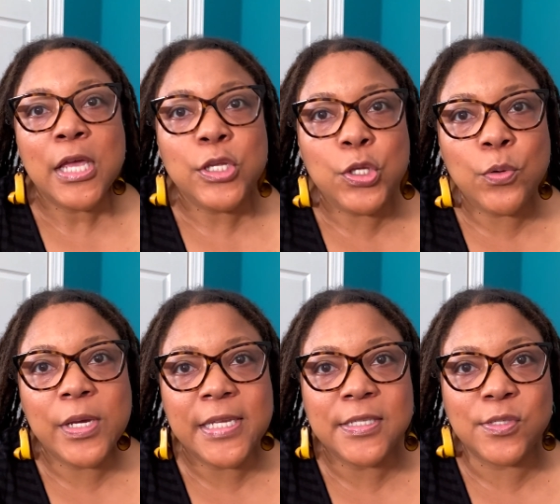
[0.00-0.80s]
you
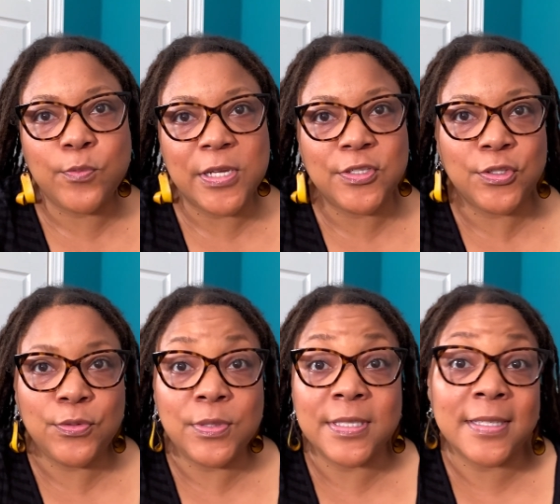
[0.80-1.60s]
can switch
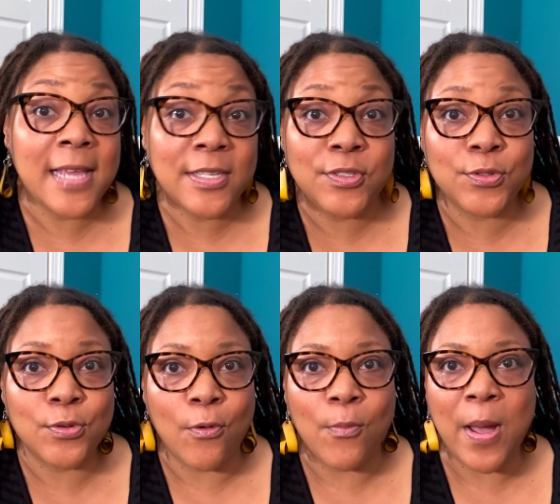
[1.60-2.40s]
to the selection
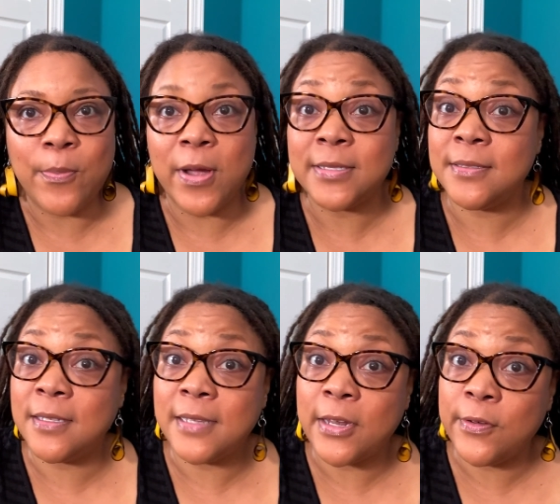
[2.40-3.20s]
tool by pressing
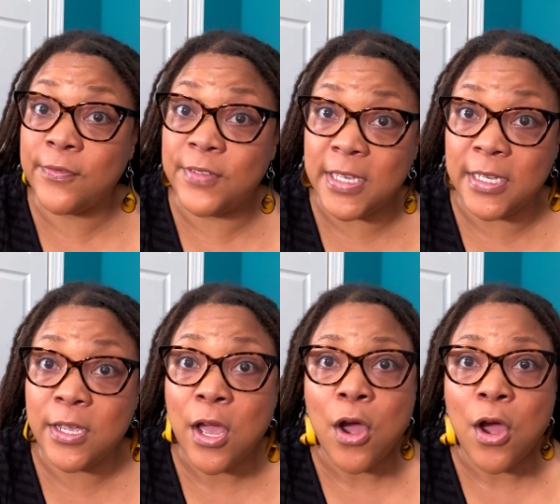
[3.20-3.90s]
the letter V,